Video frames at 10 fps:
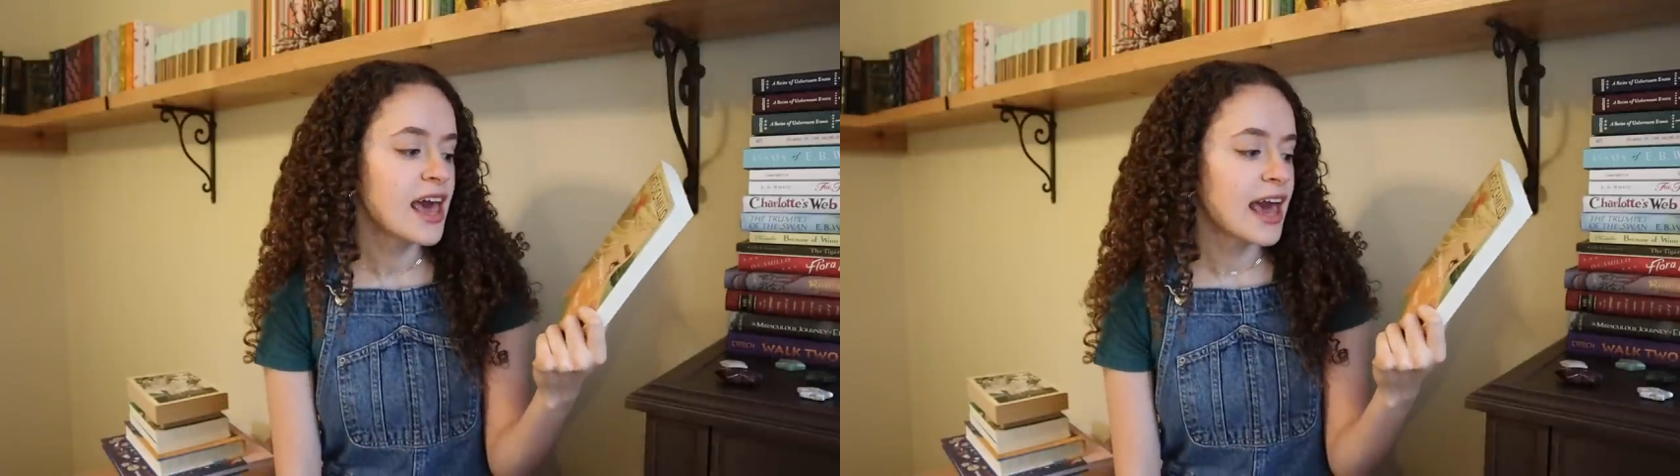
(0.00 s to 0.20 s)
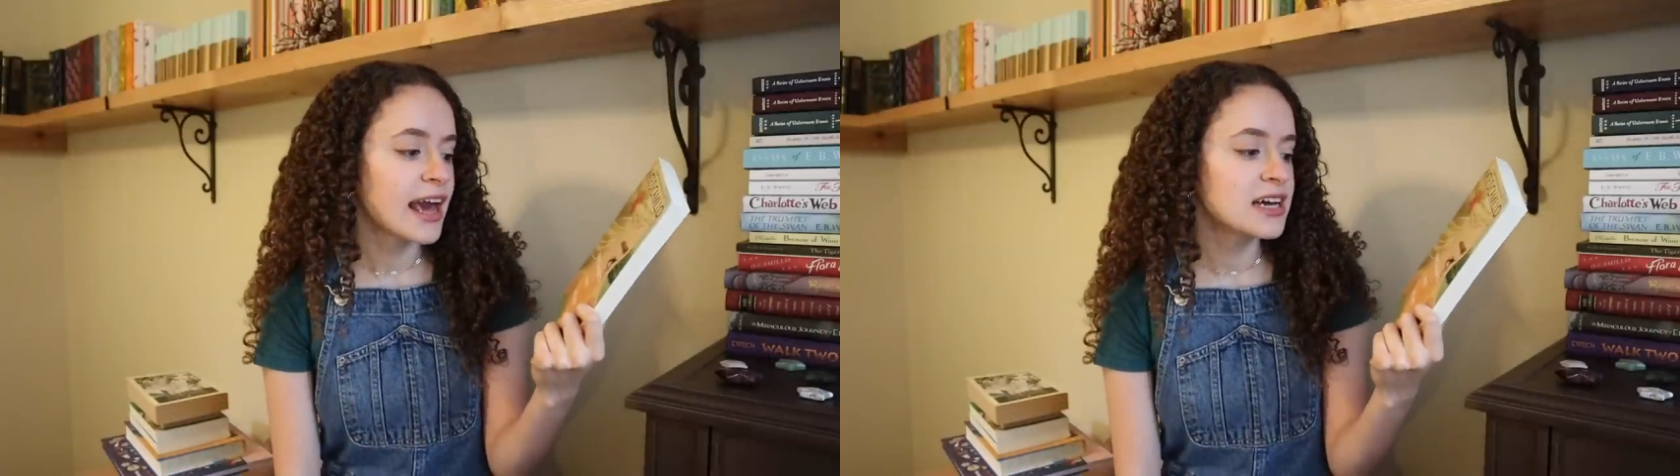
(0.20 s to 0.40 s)

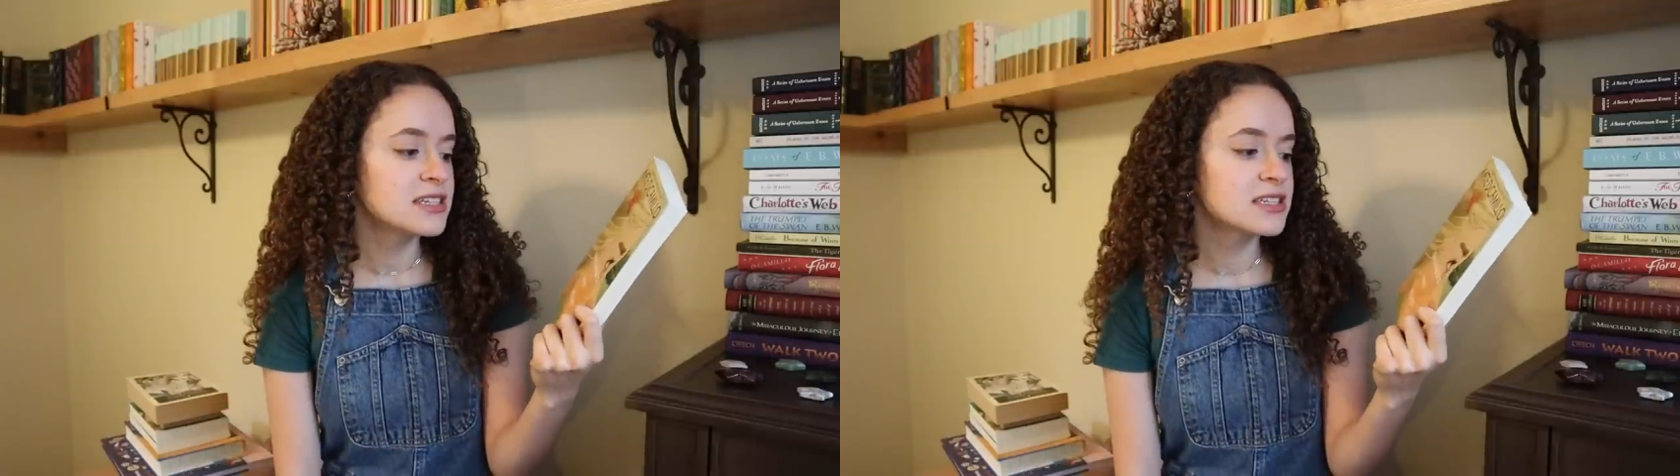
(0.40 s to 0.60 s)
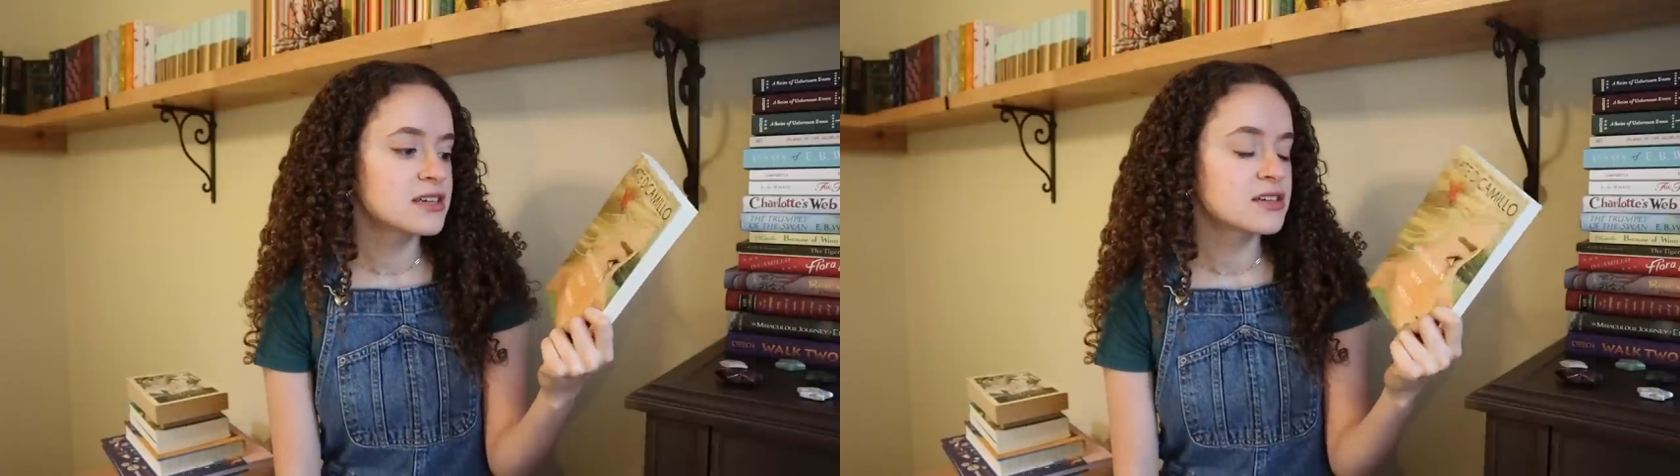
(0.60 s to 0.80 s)

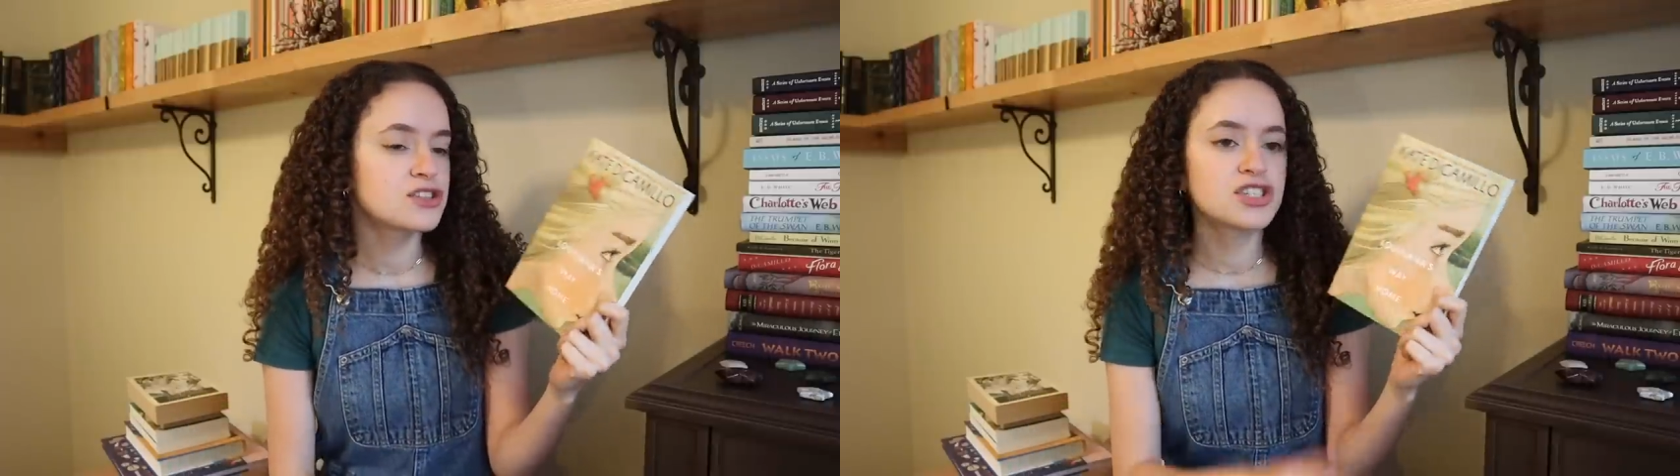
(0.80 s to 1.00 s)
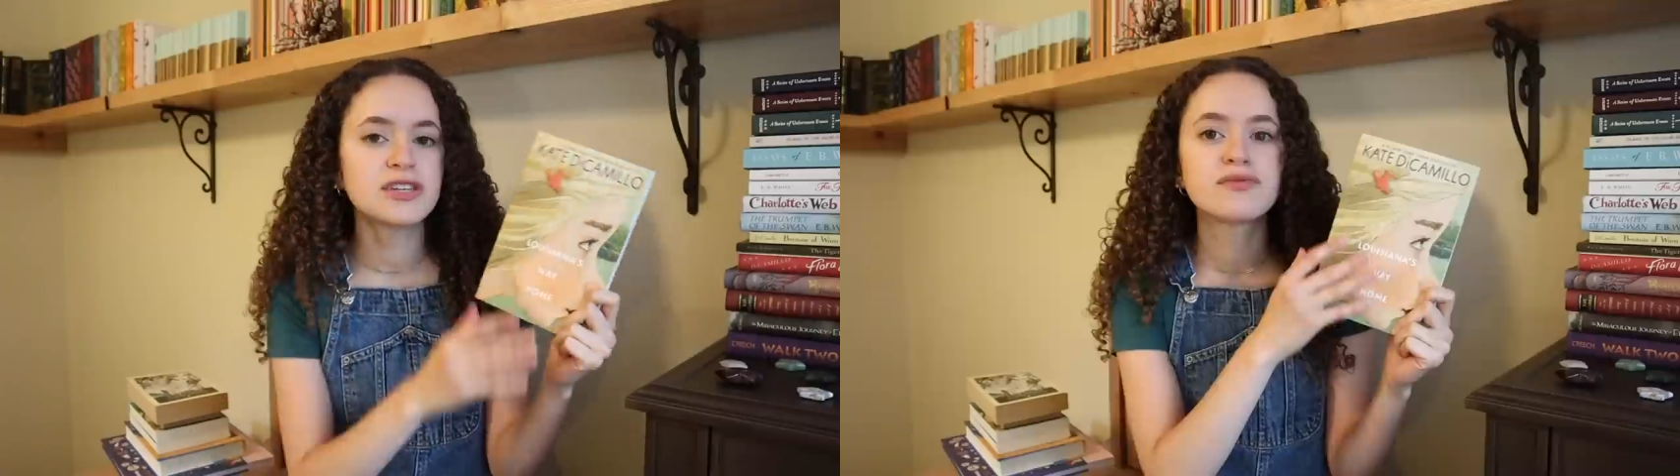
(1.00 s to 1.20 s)
and
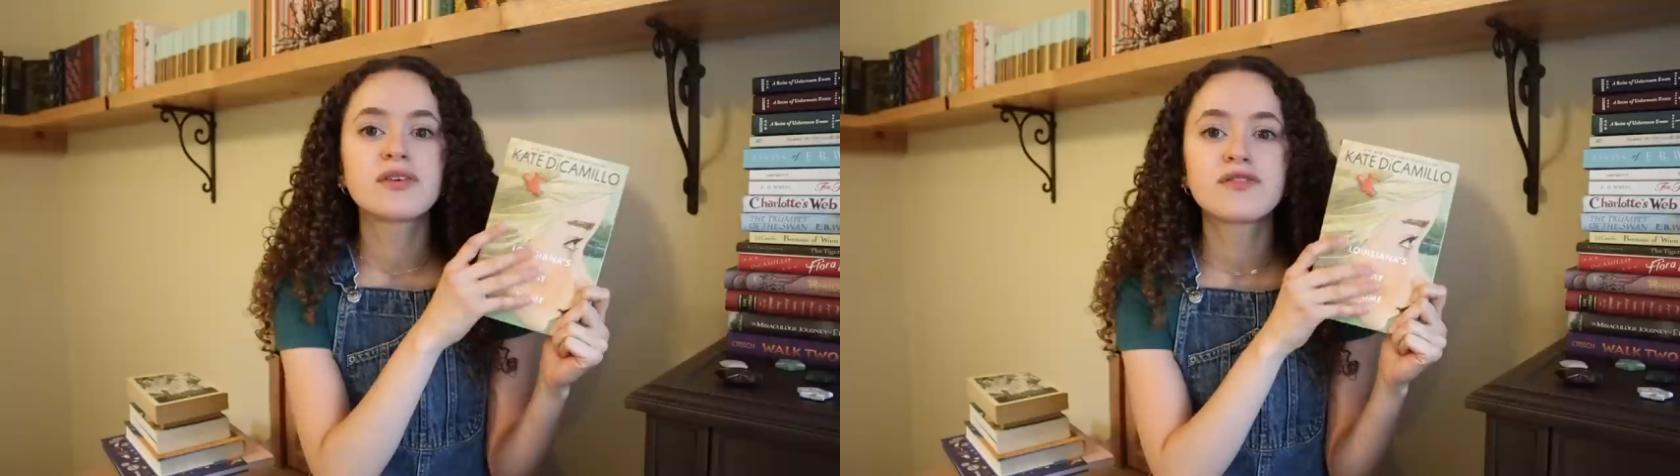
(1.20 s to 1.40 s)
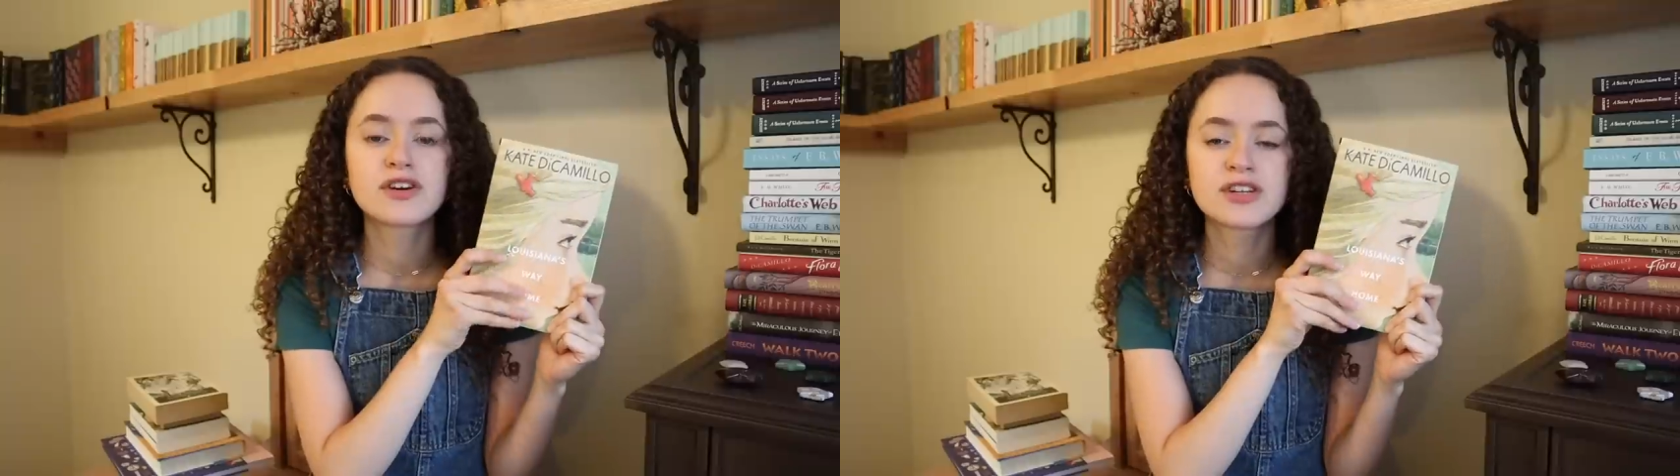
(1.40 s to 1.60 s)
she
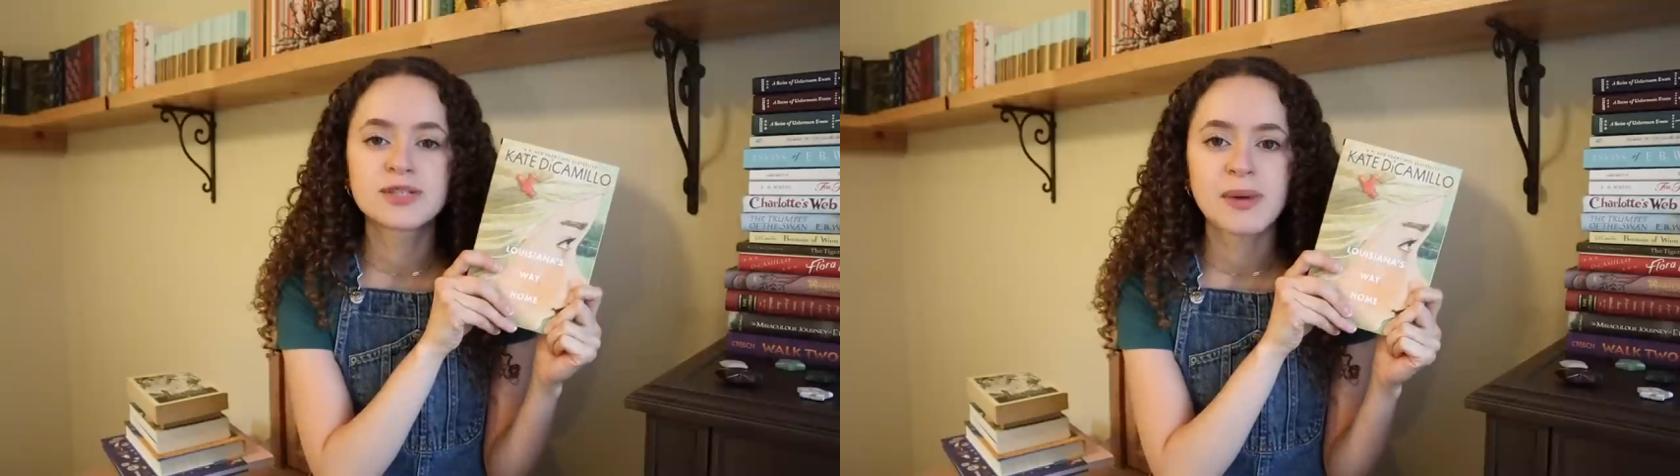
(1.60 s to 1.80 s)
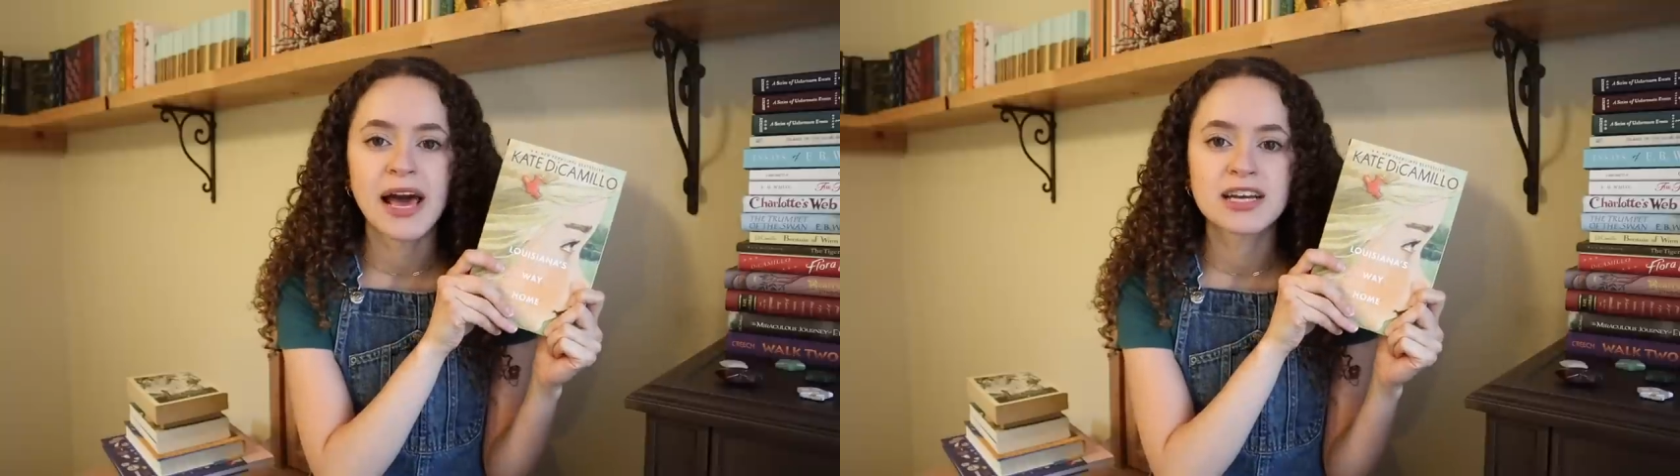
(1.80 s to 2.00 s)

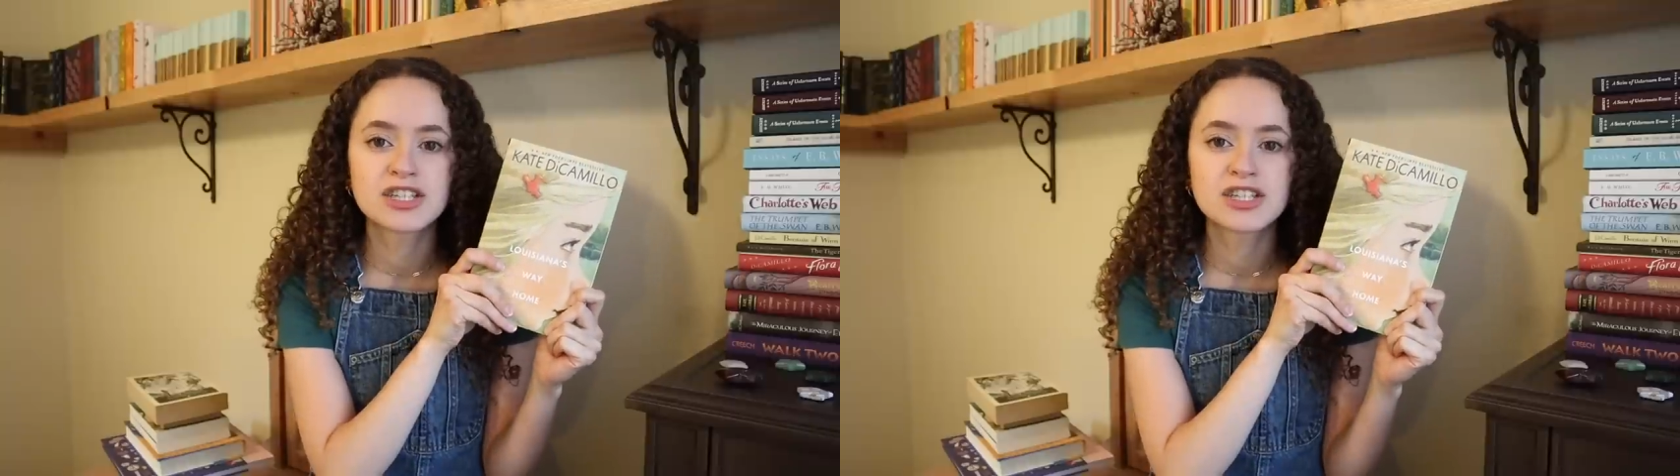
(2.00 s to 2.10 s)
refers back